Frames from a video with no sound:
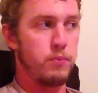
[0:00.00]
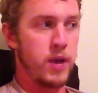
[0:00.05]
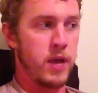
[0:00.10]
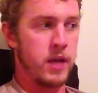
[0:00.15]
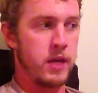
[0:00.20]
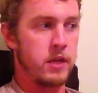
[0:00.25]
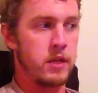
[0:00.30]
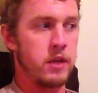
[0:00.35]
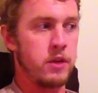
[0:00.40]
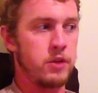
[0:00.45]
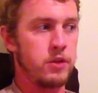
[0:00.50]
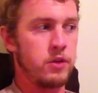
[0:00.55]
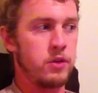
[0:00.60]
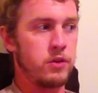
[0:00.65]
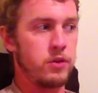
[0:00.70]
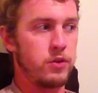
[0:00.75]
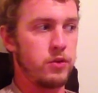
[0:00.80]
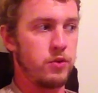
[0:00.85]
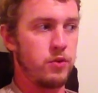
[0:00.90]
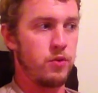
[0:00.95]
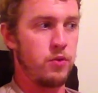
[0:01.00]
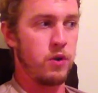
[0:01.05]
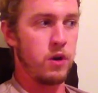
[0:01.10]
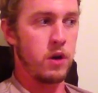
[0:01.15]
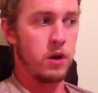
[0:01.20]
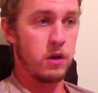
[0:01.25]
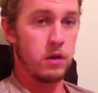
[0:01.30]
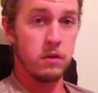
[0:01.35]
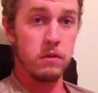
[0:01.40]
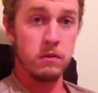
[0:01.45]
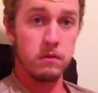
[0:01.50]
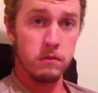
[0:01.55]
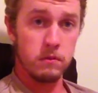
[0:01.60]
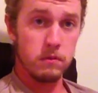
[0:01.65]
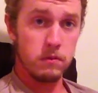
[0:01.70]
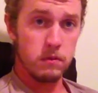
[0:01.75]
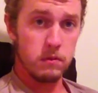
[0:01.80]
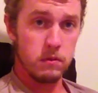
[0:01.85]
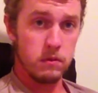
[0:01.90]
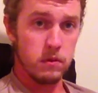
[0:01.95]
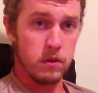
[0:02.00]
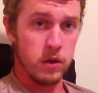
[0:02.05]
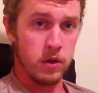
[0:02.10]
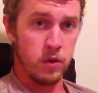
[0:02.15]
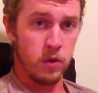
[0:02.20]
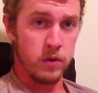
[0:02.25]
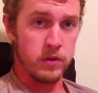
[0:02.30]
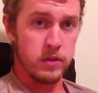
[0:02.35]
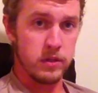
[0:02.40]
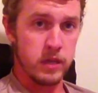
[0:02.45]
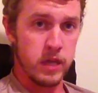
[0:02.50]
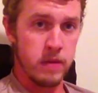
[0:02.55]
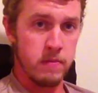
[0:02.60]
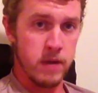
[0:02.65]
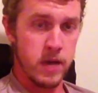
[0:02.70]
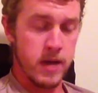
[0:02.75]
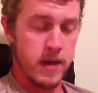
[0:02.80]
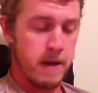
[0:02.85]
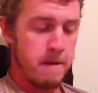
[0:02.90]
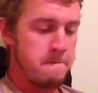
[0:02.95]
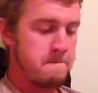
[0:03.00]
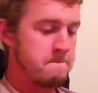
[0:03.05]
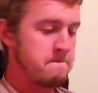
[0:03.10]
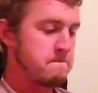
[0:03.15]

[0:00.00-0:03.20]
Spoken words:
paying attention to the noises they make.